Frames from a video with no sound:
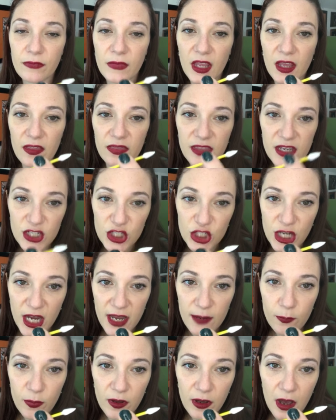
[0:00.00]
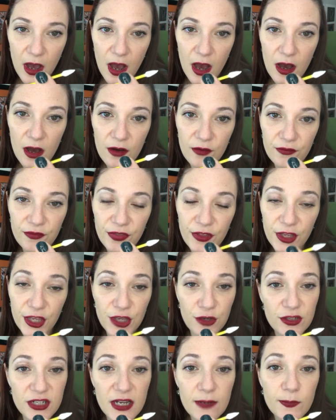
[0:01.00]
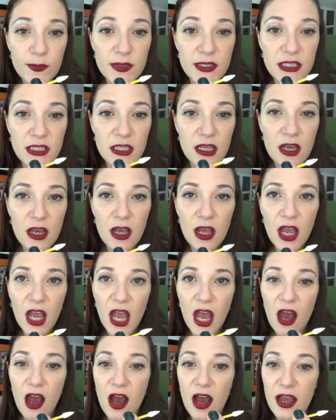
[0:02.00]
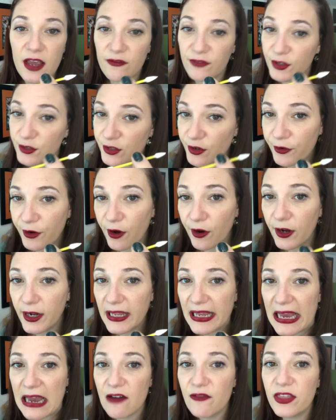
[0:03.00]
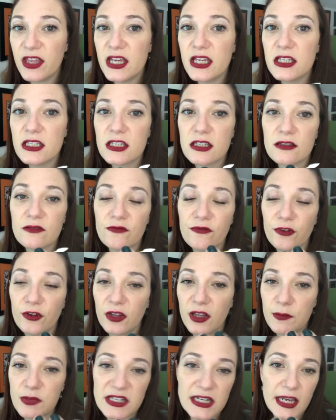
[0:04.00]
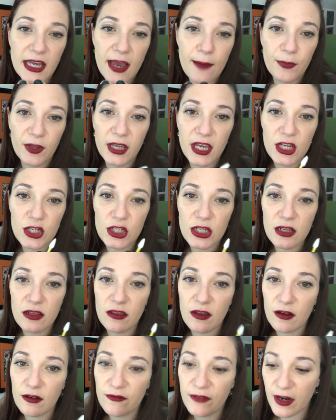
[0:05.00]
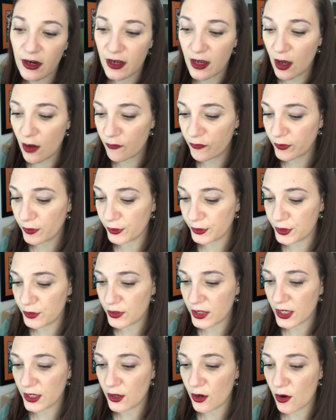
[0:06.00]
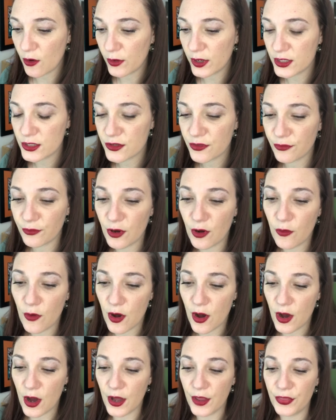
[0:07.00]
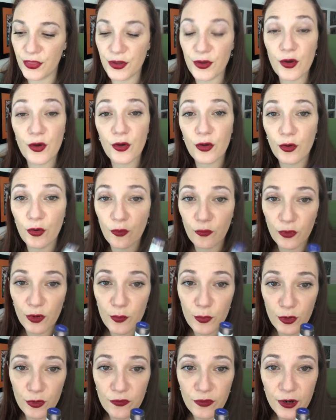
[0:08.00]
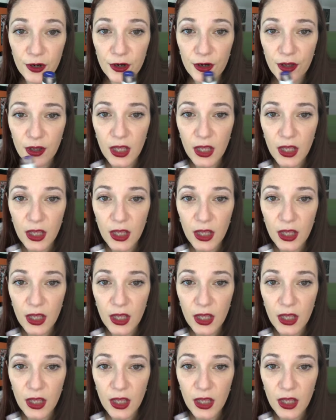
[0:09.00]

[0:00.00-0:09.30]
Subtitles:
this shape of the Q-tips. If you don't already have these for lipstick application, they're very helpful. You can always throw on the remover,